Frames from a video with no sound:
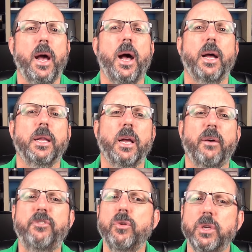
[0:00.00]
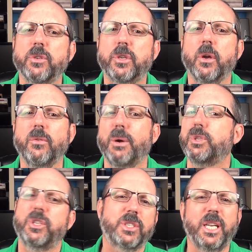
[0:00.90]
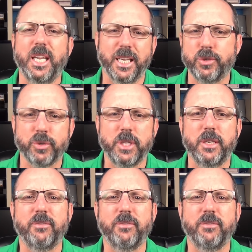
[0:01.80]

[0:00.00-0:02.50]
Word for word: Uh, A few years ago, I was just getting interested